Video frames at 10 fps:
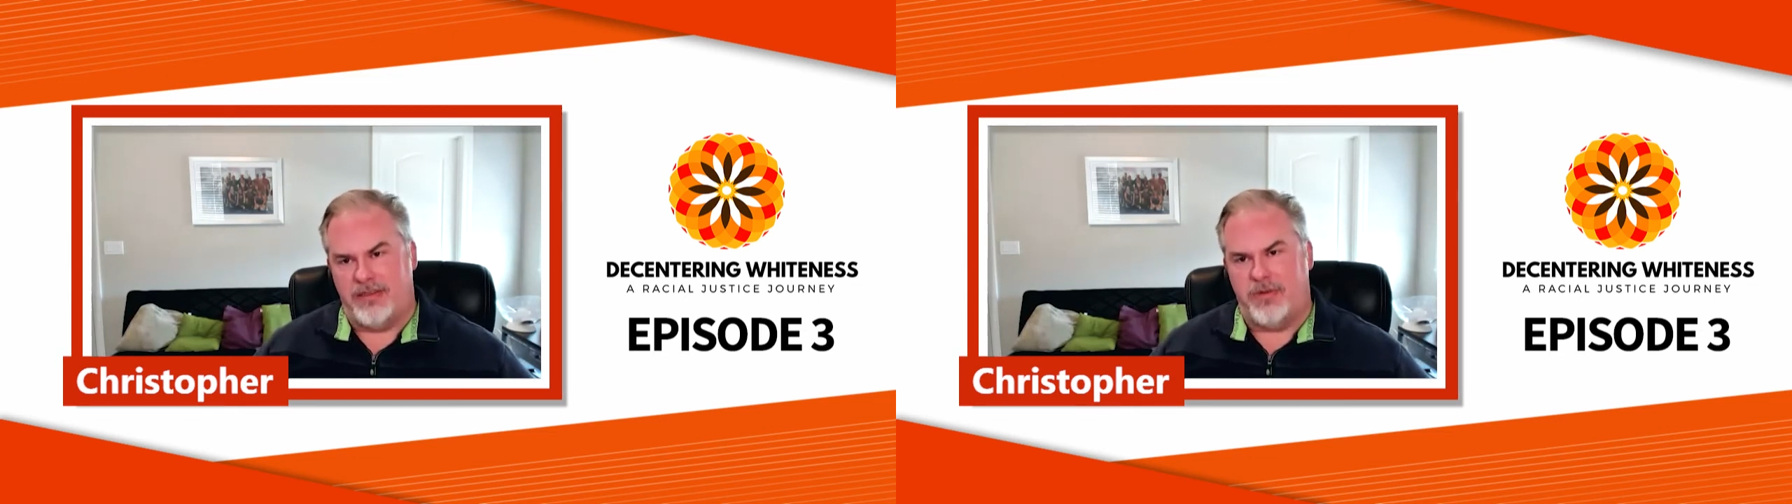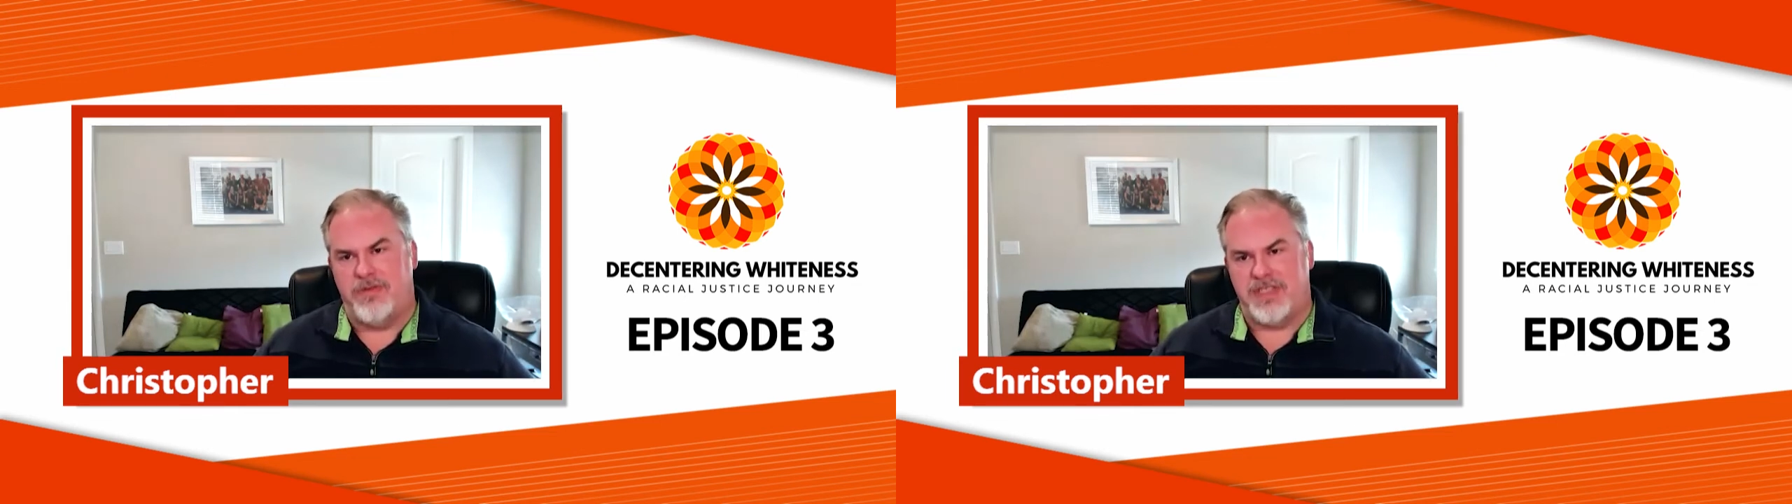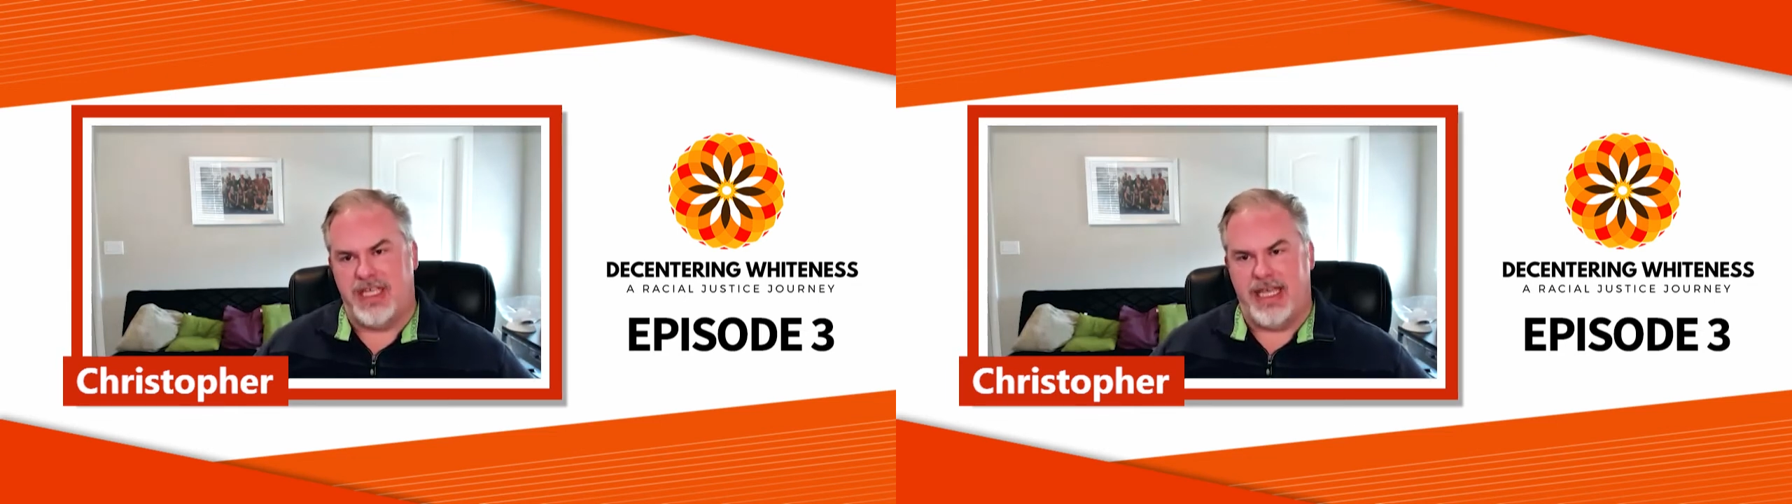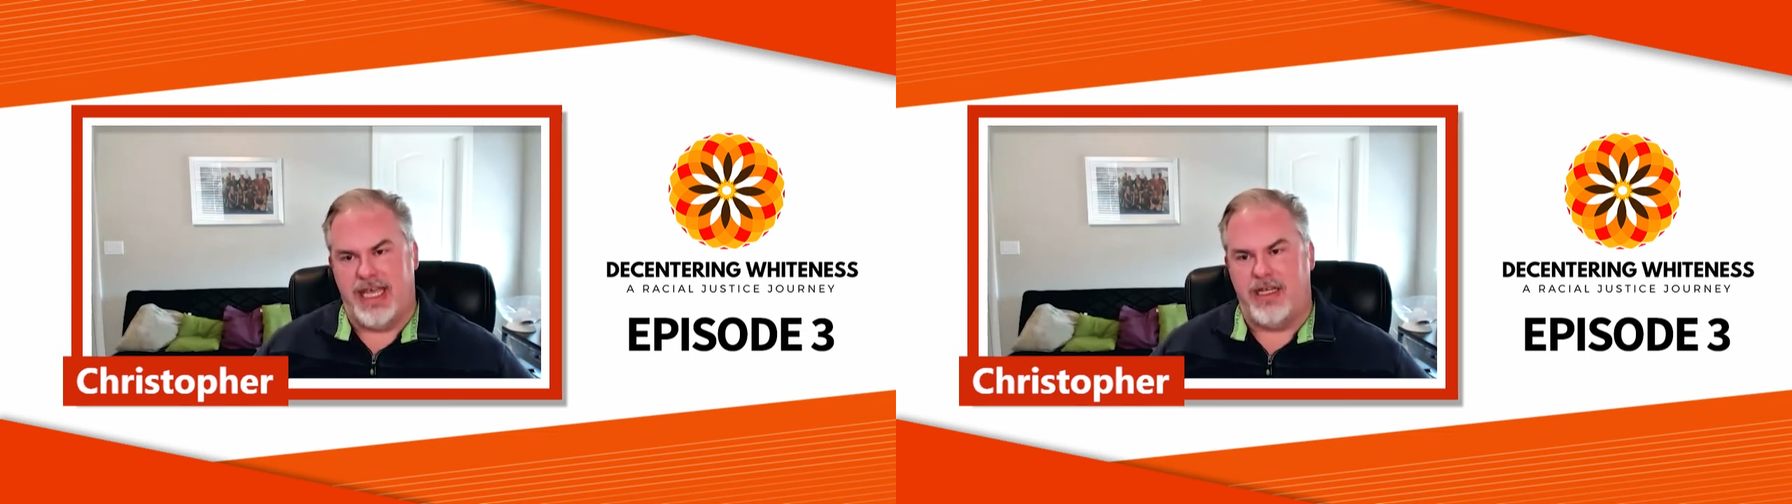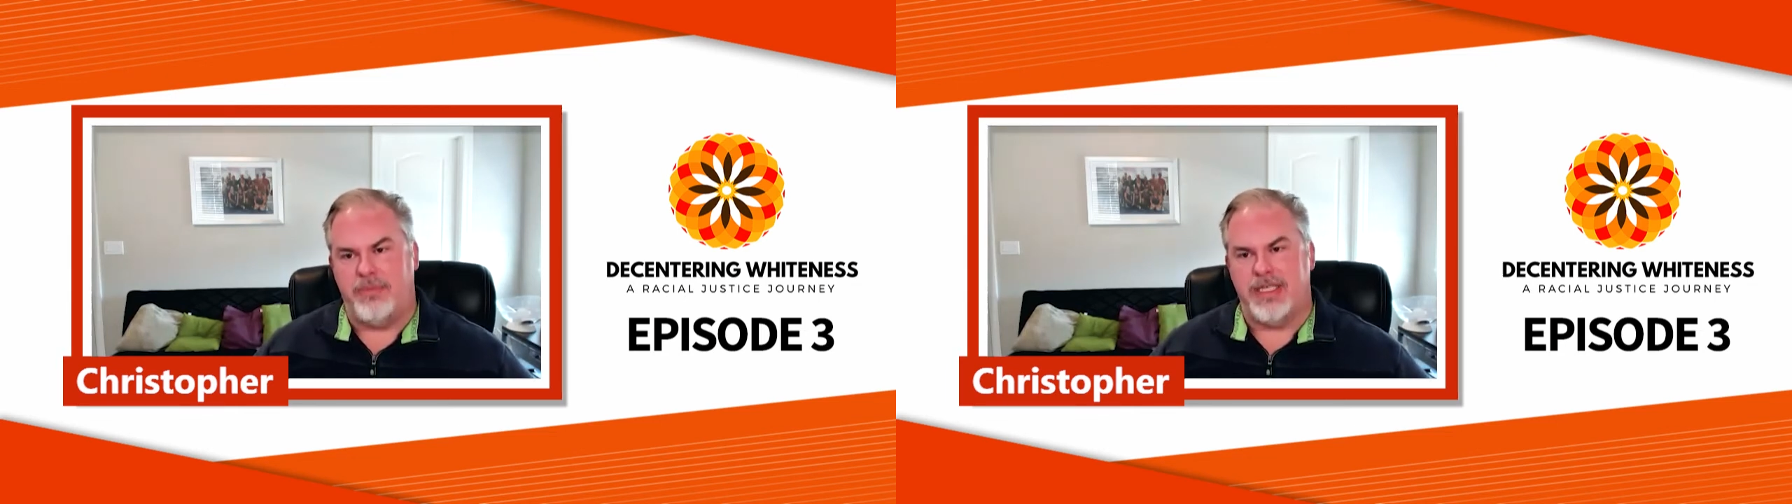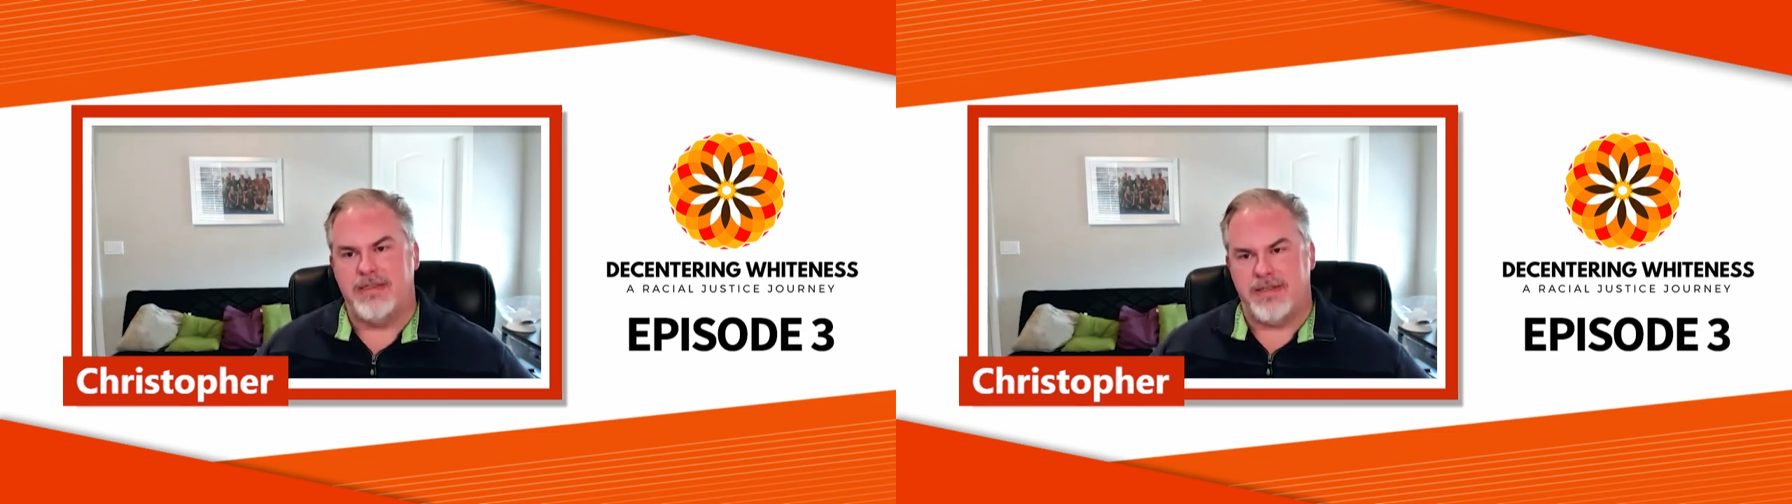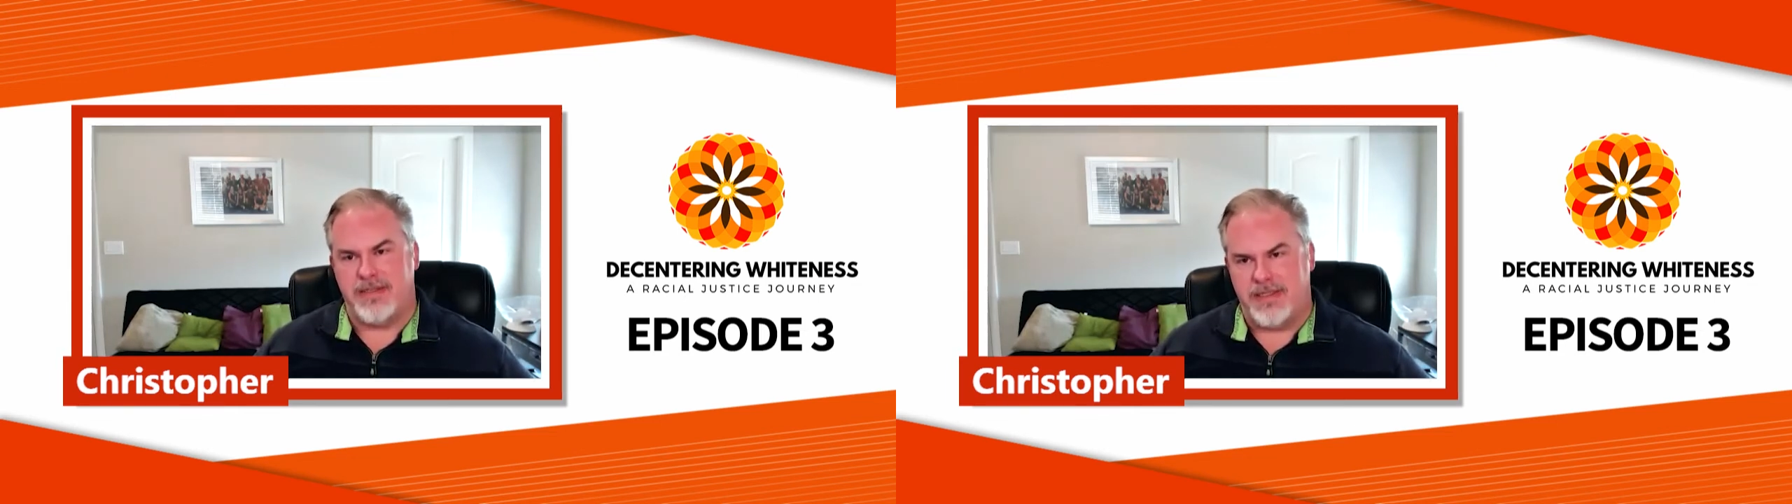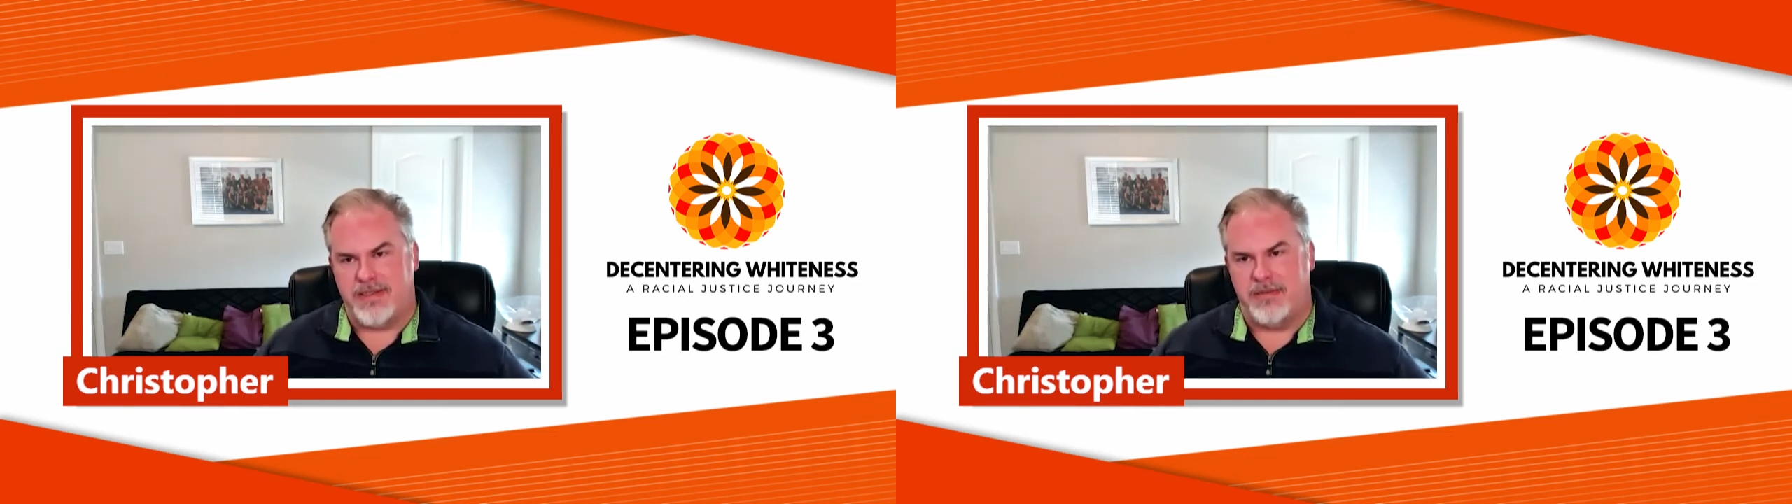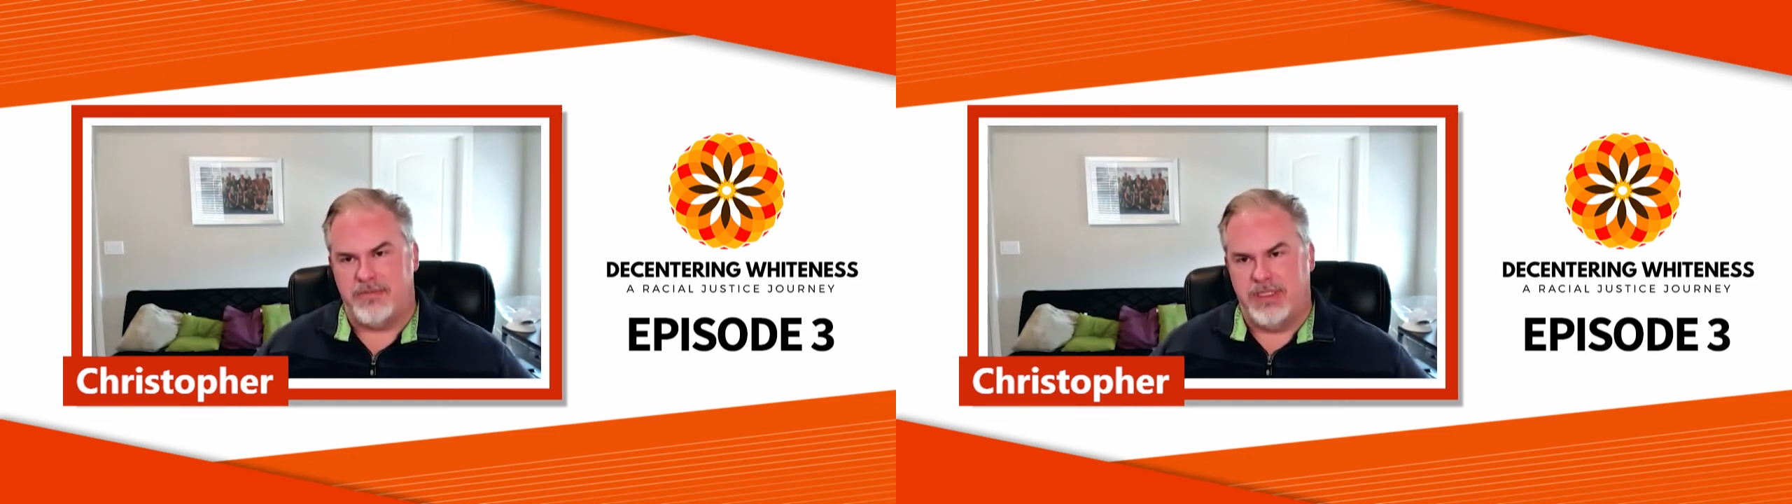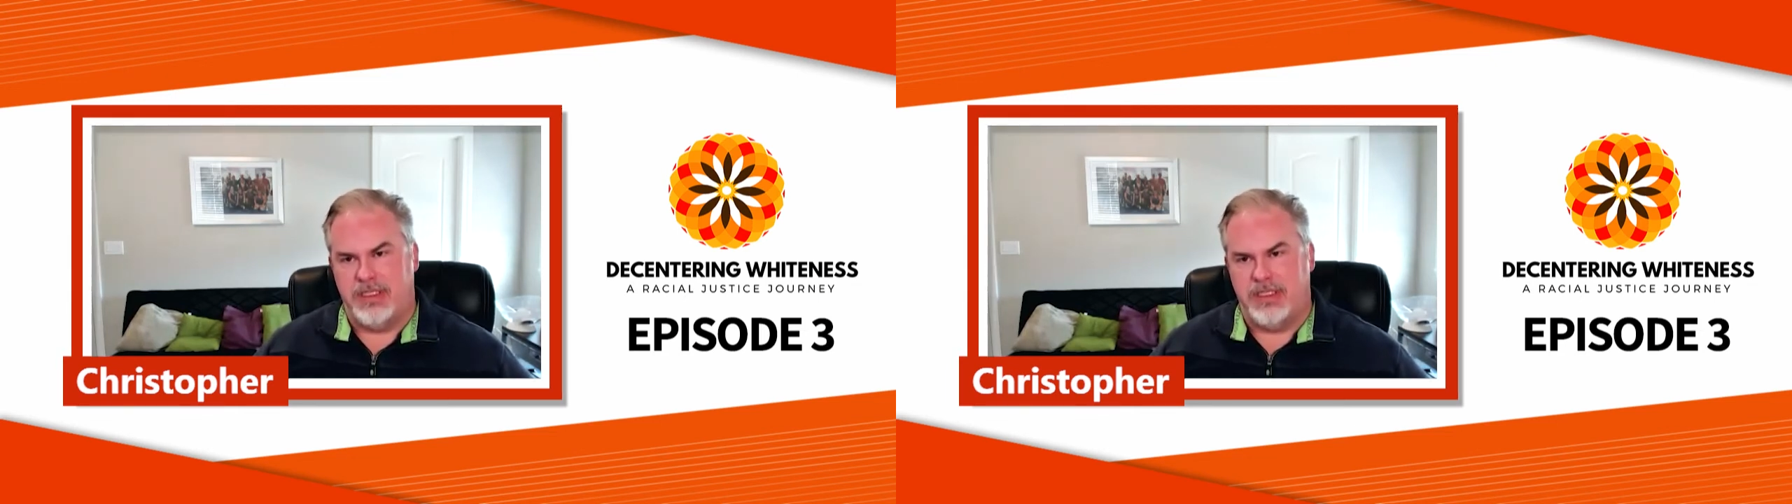We've set that up as the system.